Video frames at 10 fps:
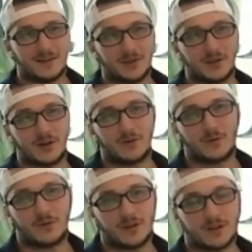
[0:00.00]
You
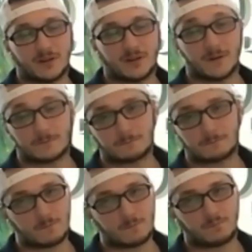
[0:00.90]
know? And, um,
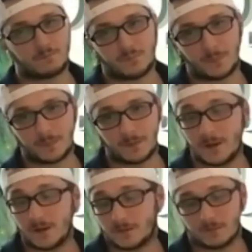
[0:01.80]

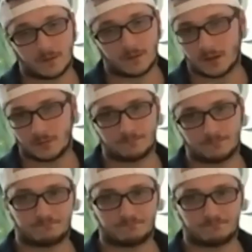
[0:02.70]
yeah, uh,